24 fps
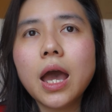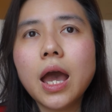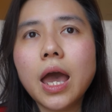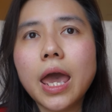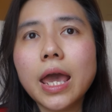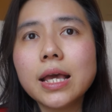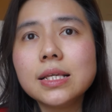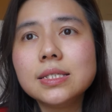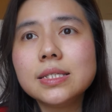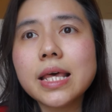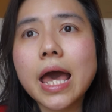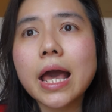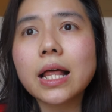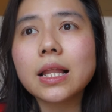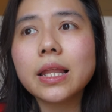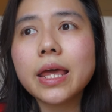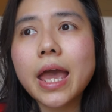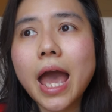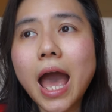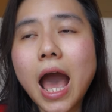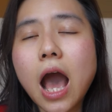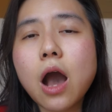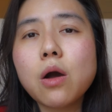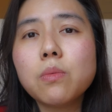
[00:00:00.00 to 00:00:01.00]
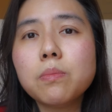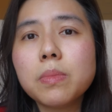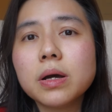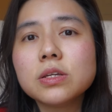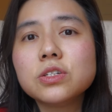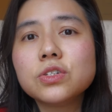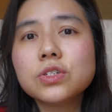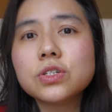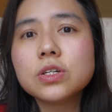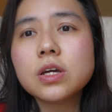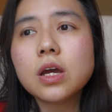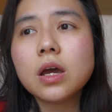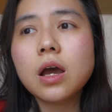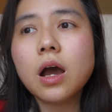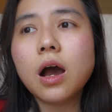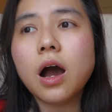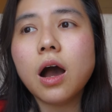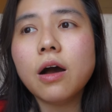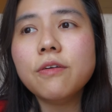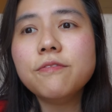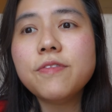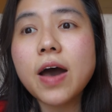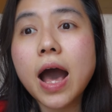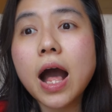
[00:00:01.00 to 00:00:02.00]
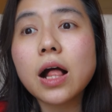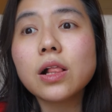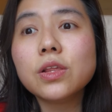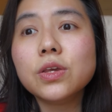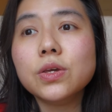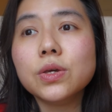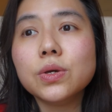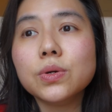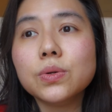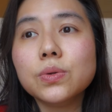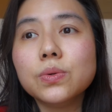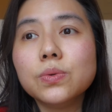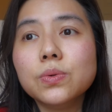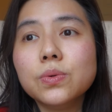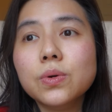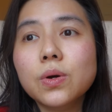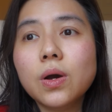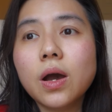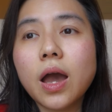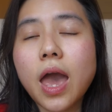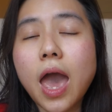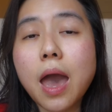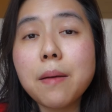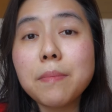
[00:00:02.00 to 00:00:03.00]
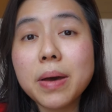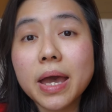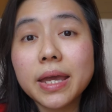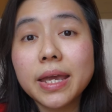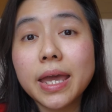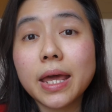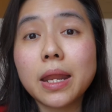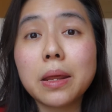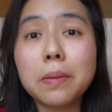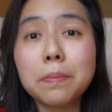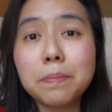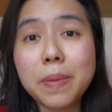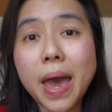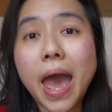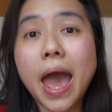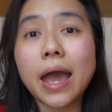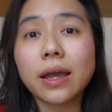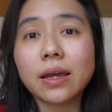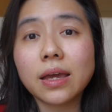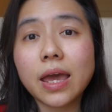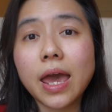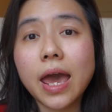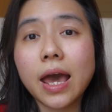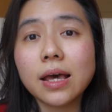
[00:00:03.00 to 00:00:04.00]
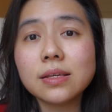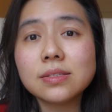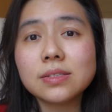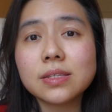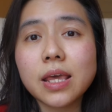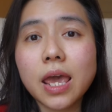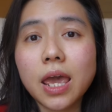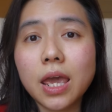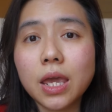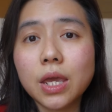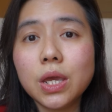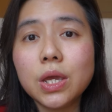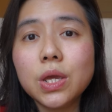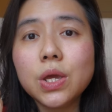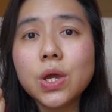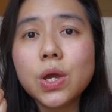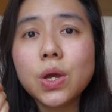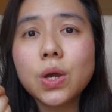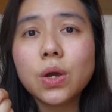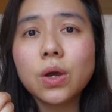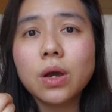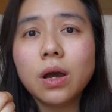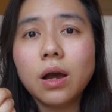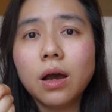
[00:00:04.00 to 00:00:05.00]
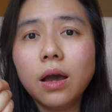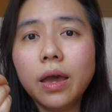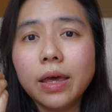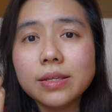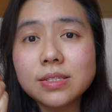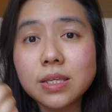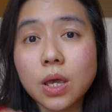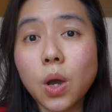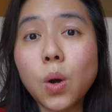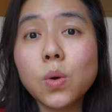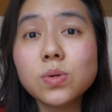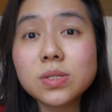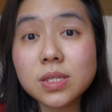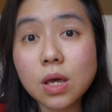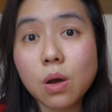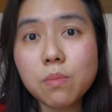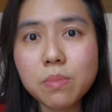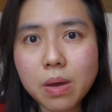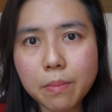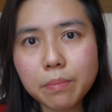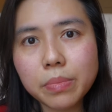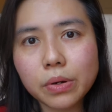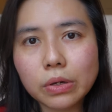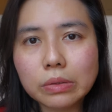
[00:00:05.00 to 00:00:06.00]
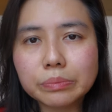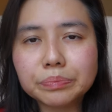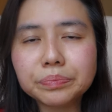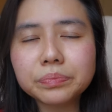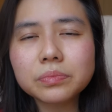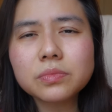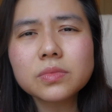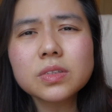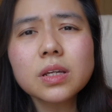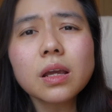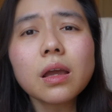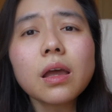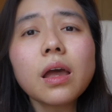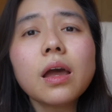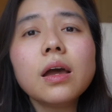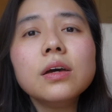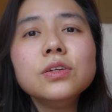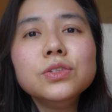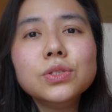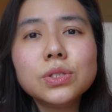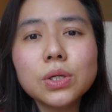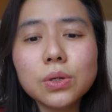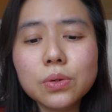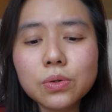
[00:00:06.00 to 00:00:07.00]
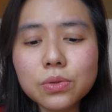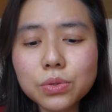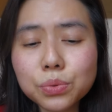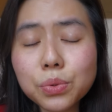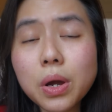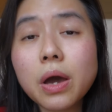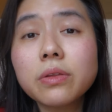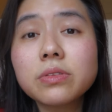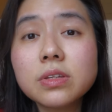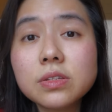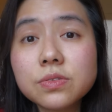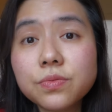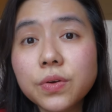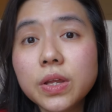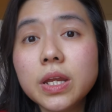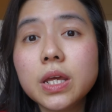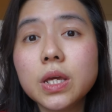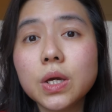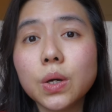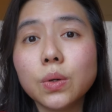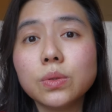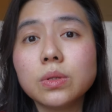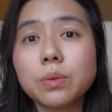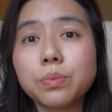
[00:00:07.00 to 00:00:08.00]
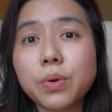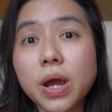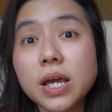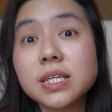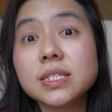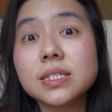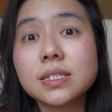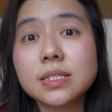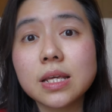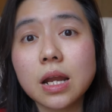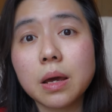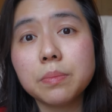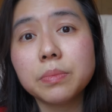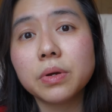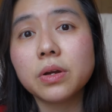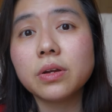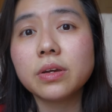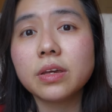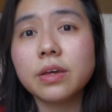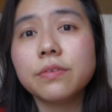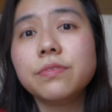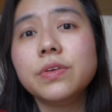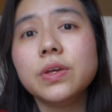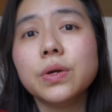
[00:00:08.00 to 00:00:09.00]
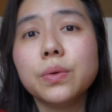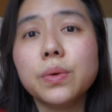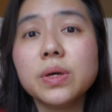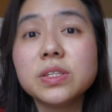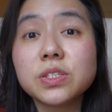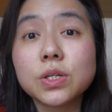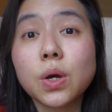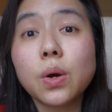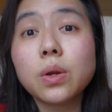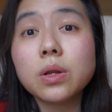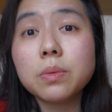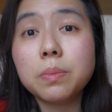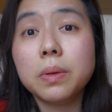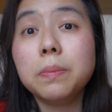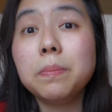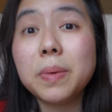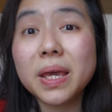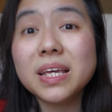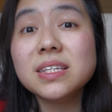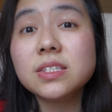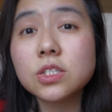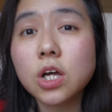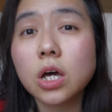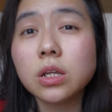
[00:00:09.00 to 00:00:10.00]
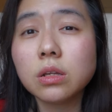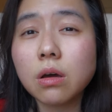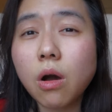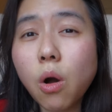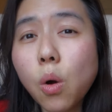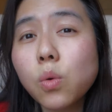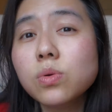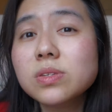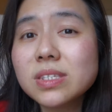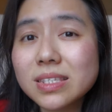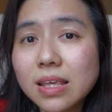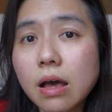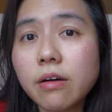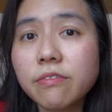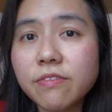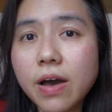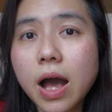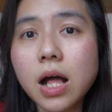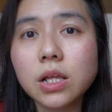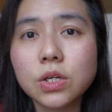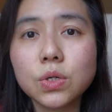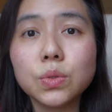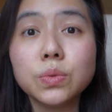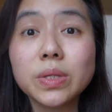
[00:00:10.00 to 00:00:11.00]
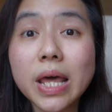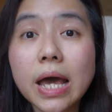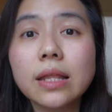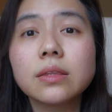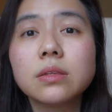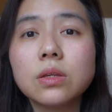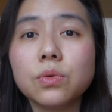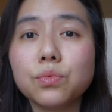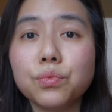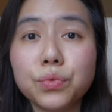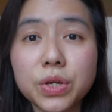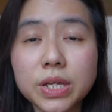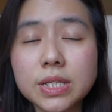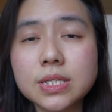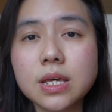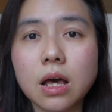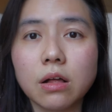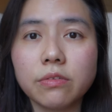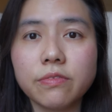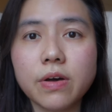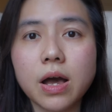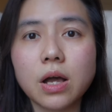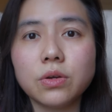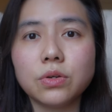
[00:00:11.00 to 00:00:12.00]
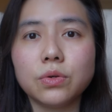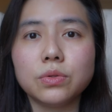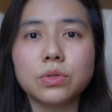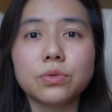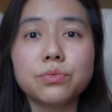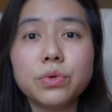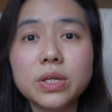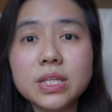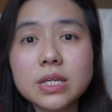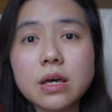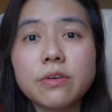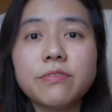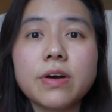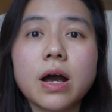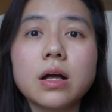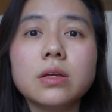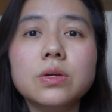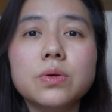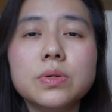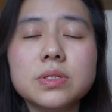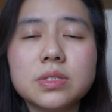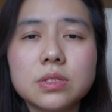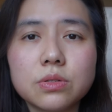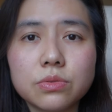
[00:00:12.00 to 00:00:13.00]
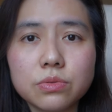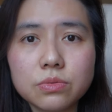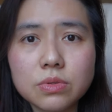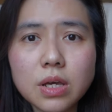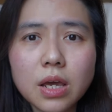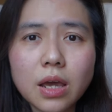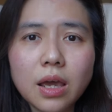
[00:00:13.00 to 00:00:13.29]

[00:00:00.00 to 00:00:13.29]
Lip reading: exactly how much value am I getting back as a wholesale member. So throughout this video, the prices that I'm going to give you, it's going to be based on the wholesale value, not the retail value. The retail value is the,